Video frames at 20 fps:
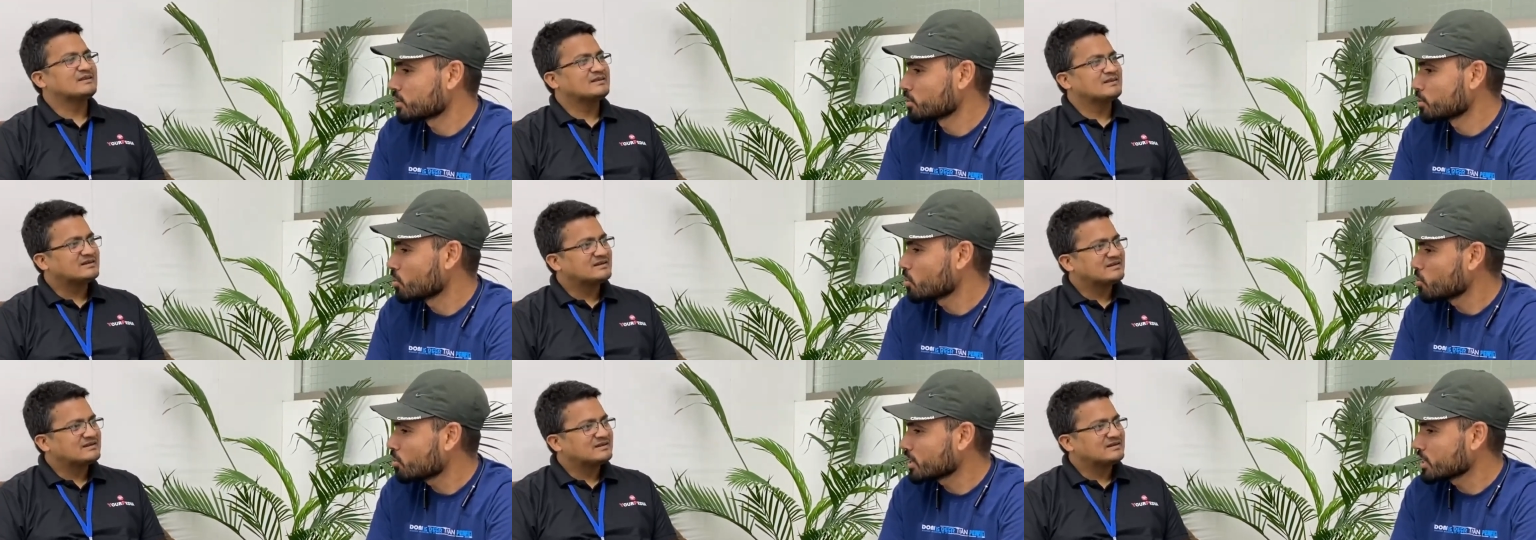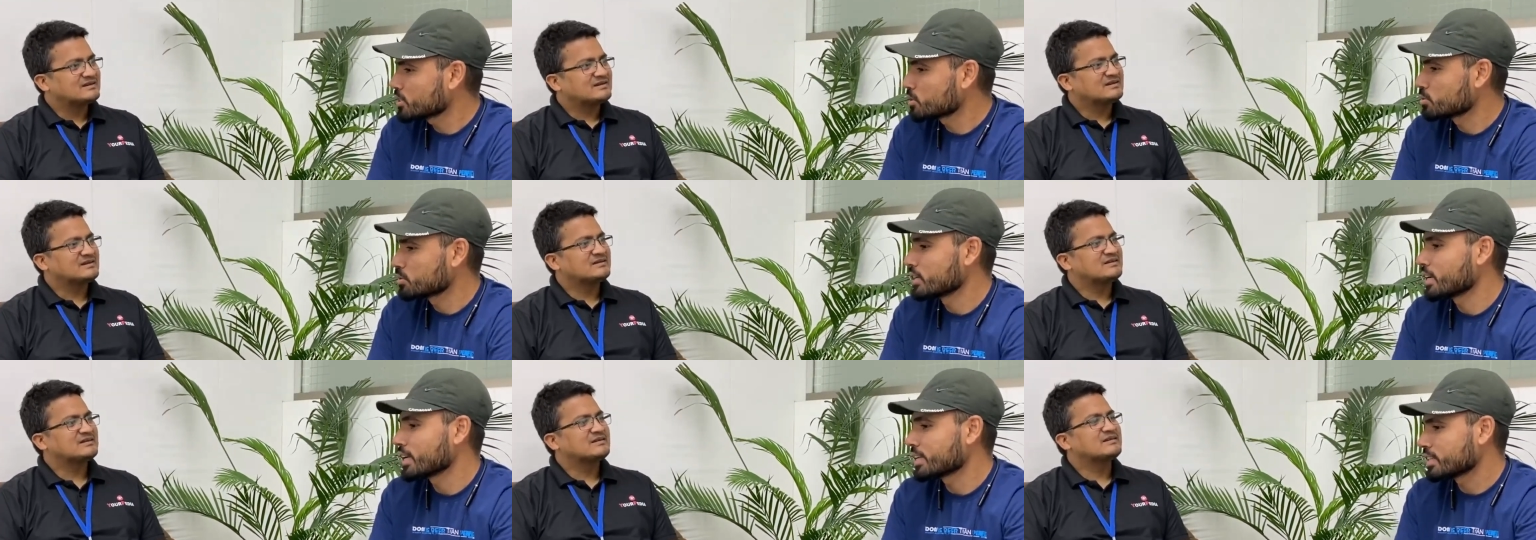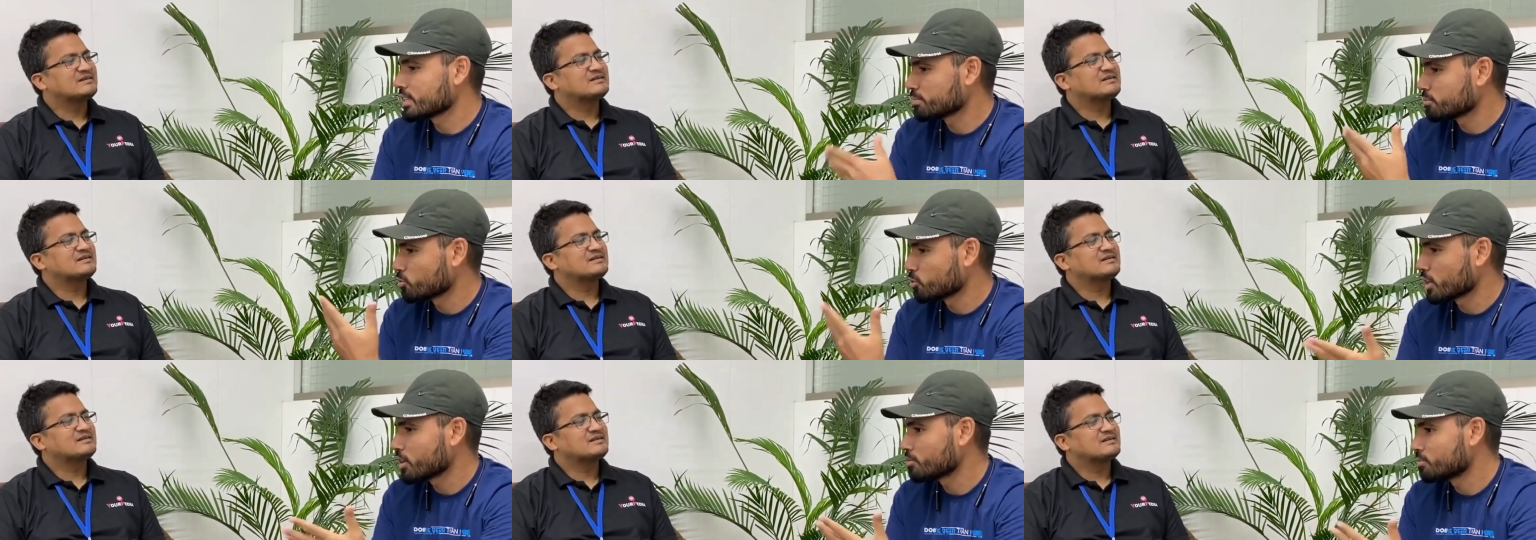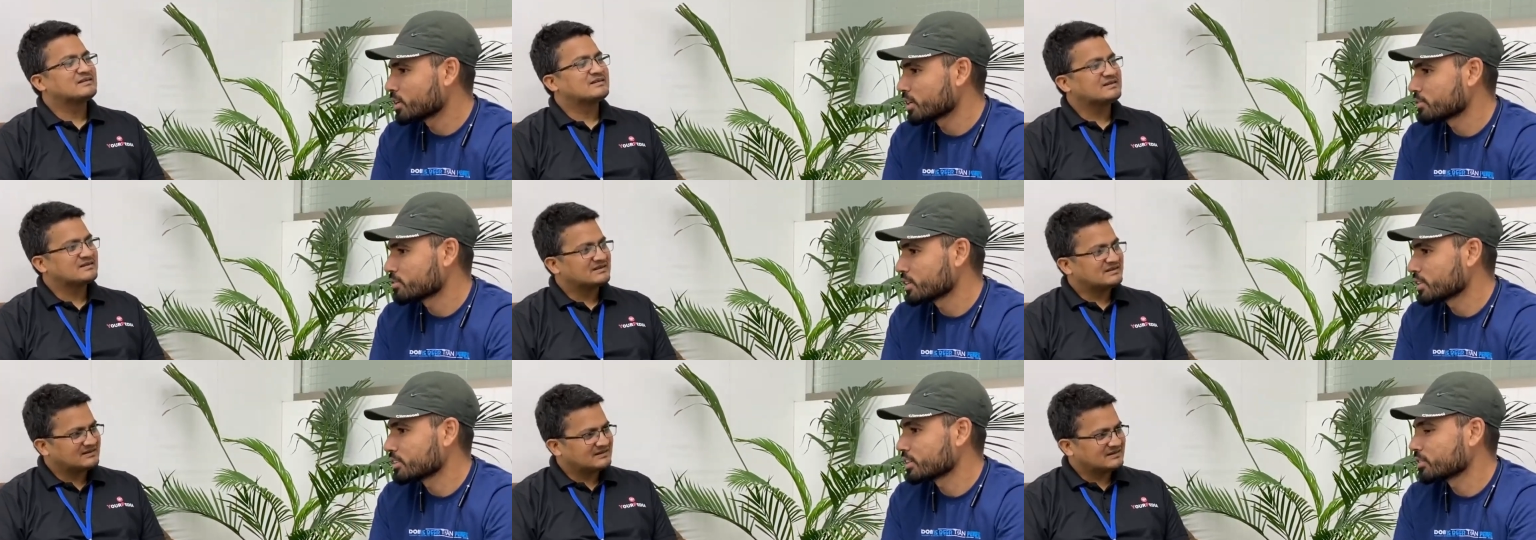Speaker 1: No one is student, like in one of my
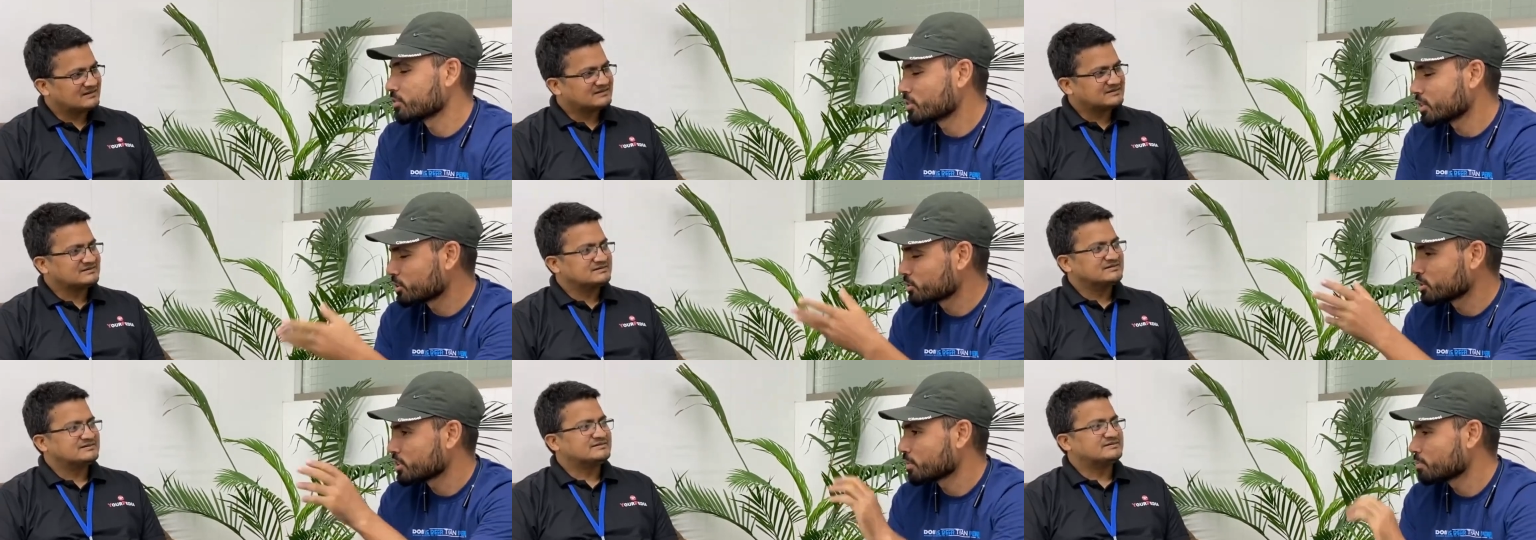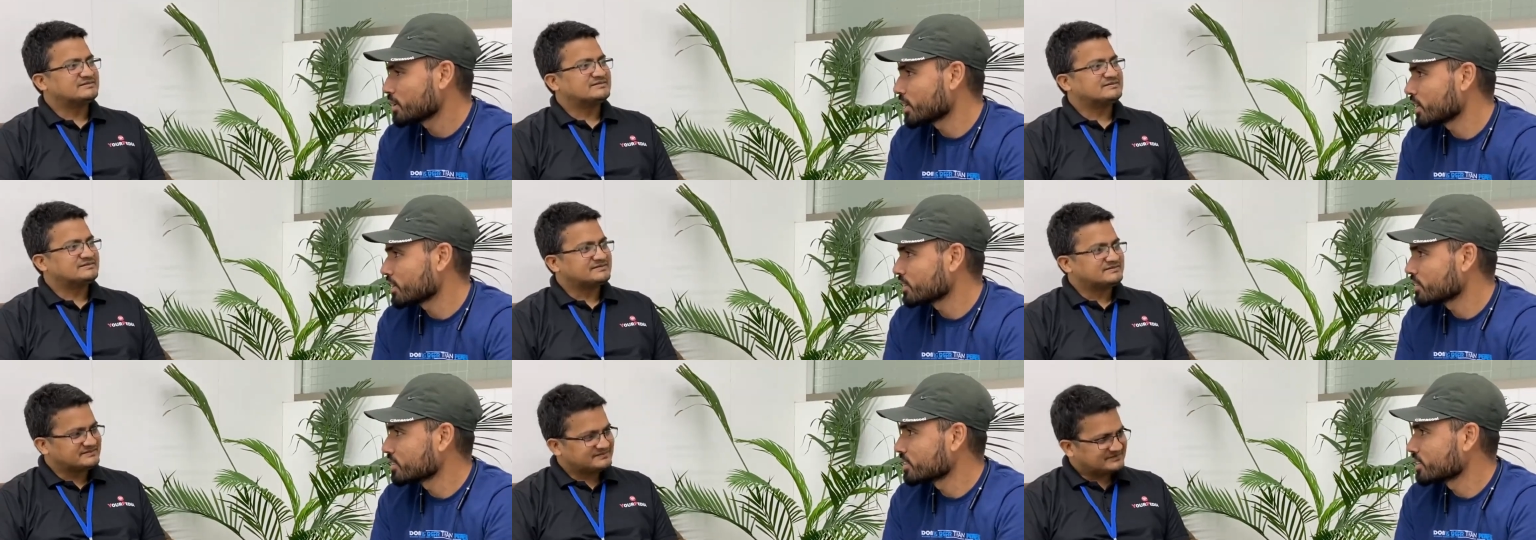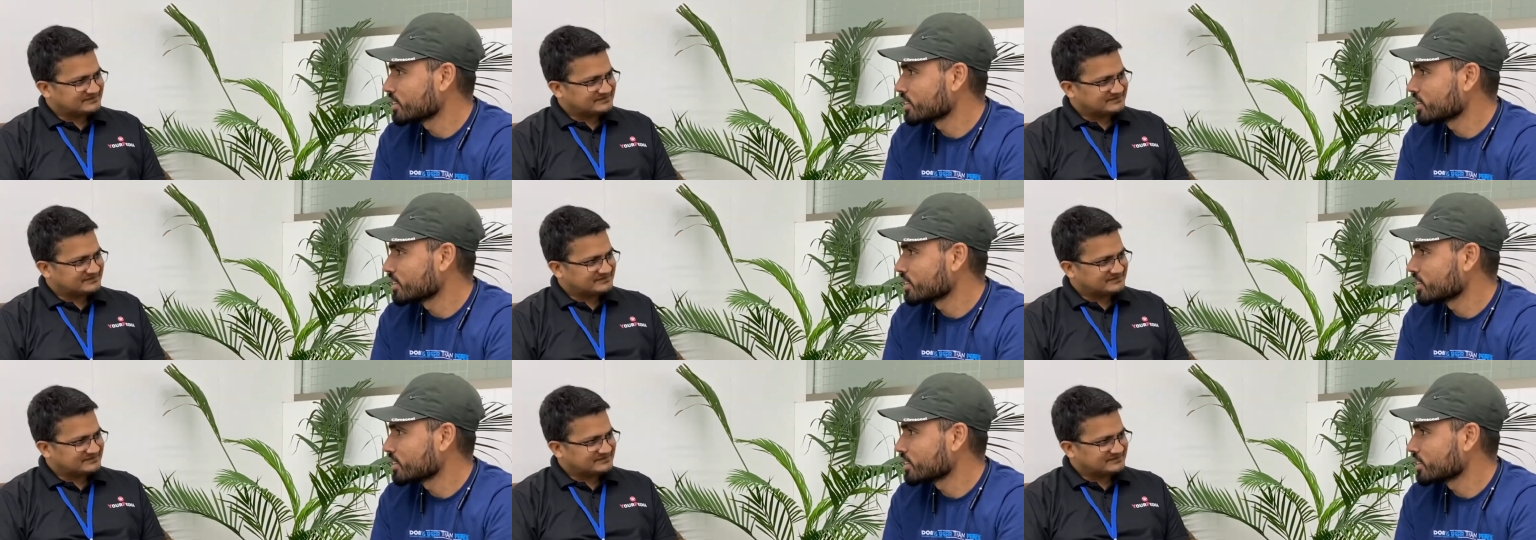friend went to Japan.